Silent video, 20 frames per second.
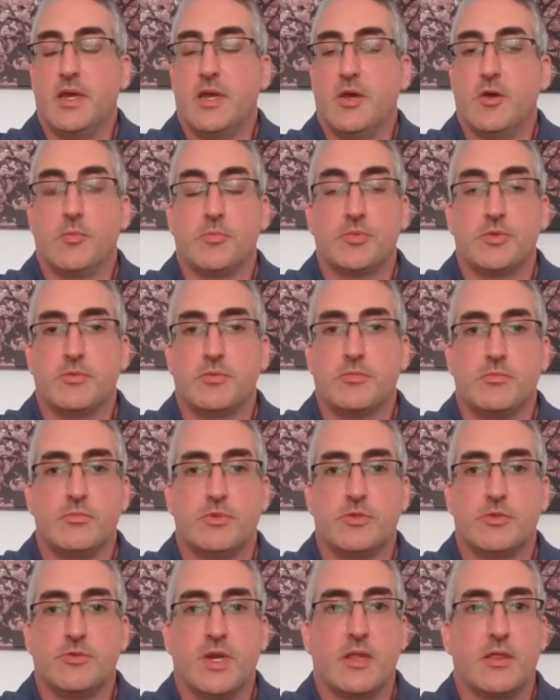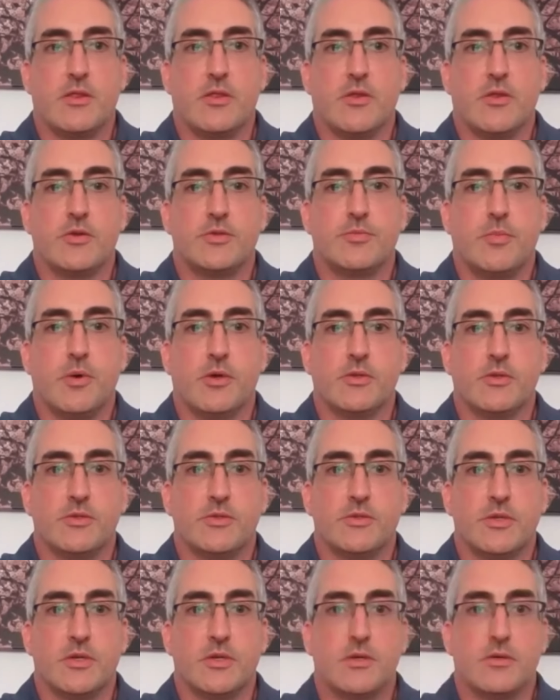helps strengthen those
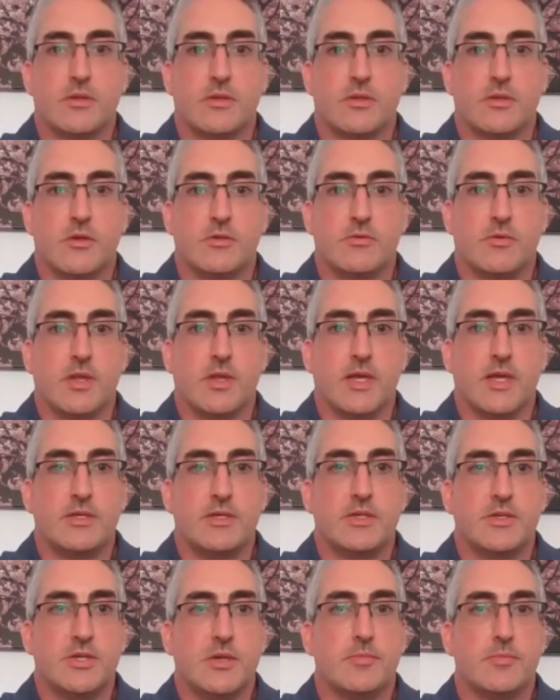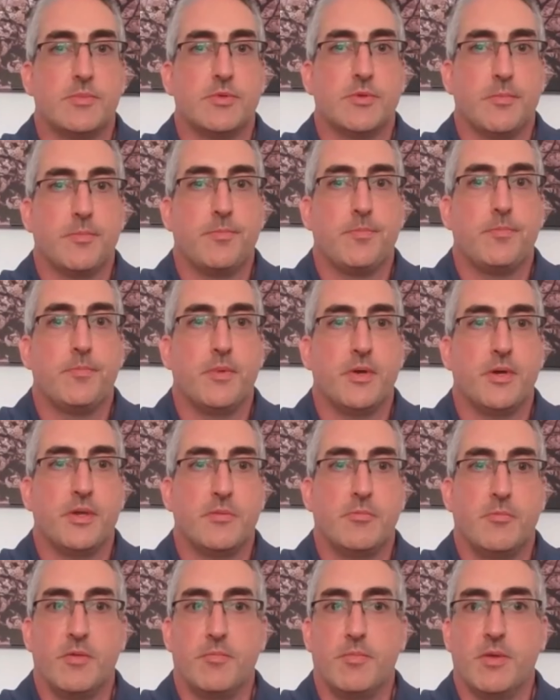bonds and those relationships.
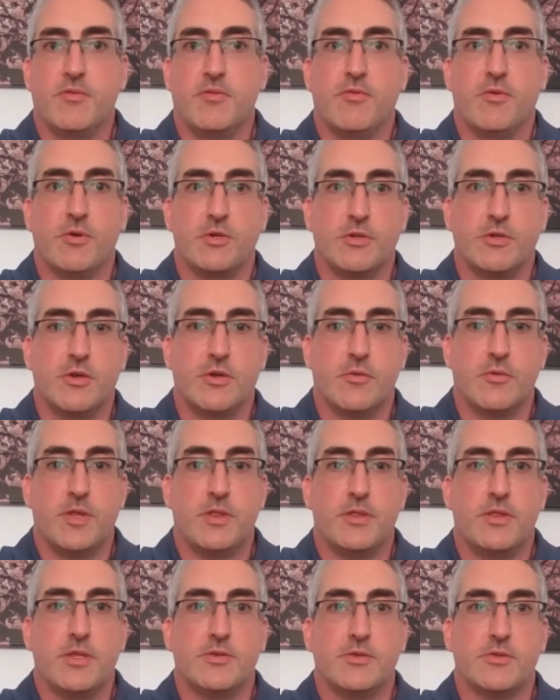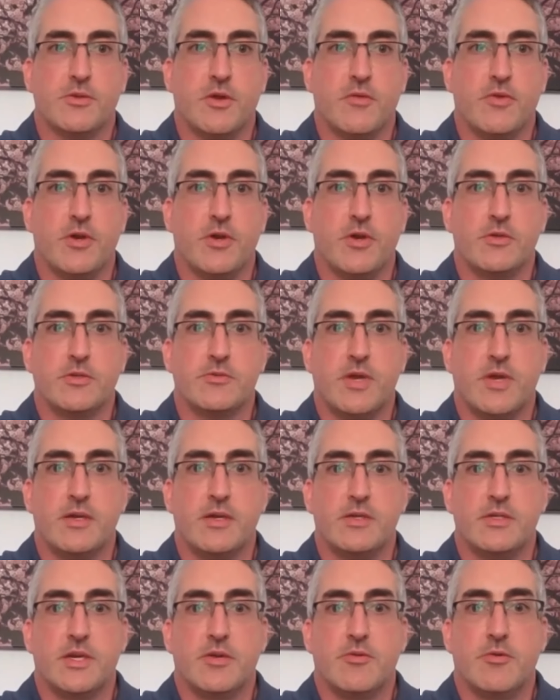But we've been fortunate with this overdose
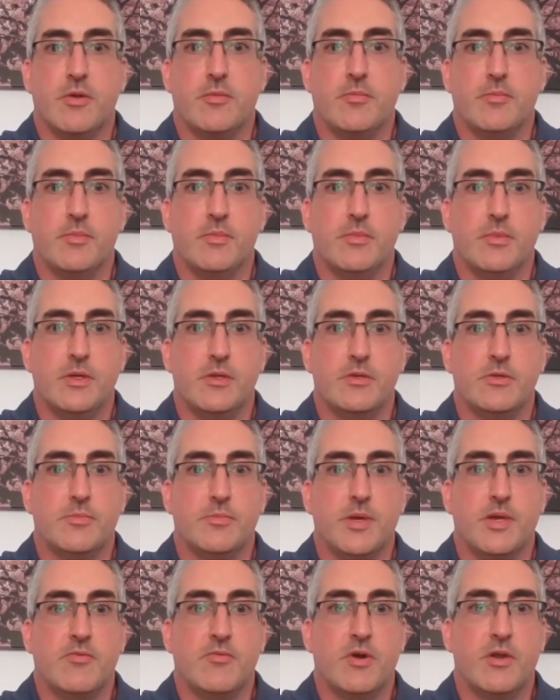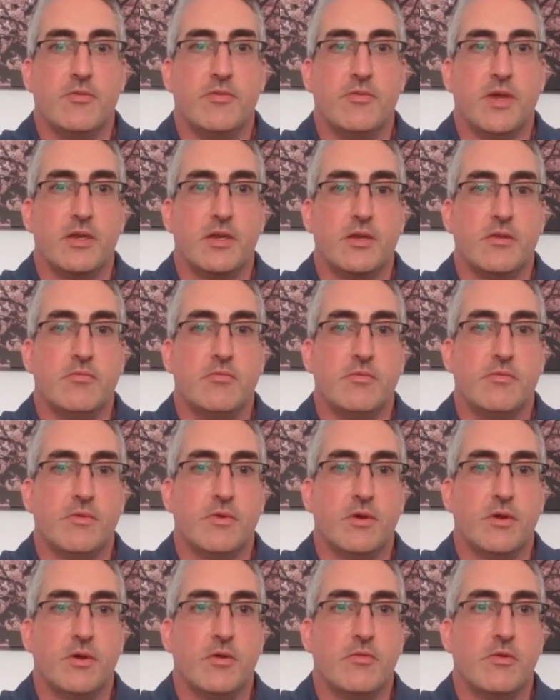strategy group. It's been very effective
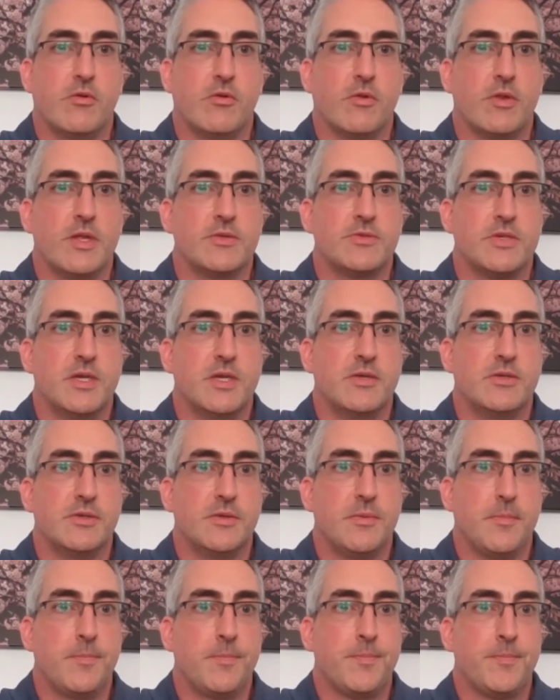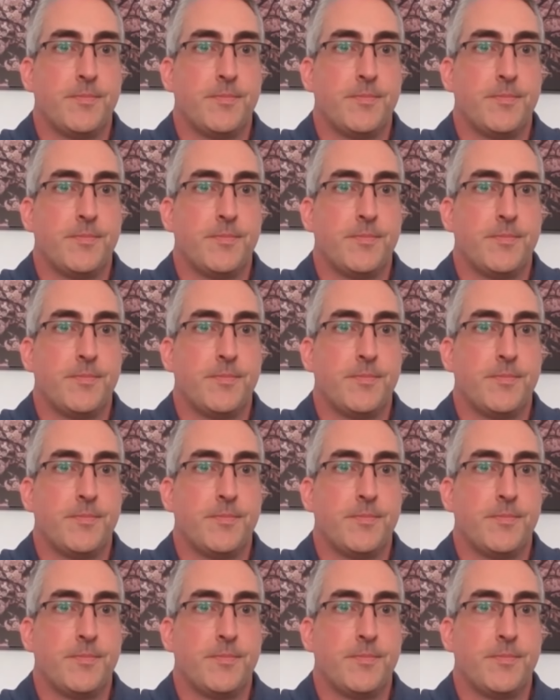over all these years.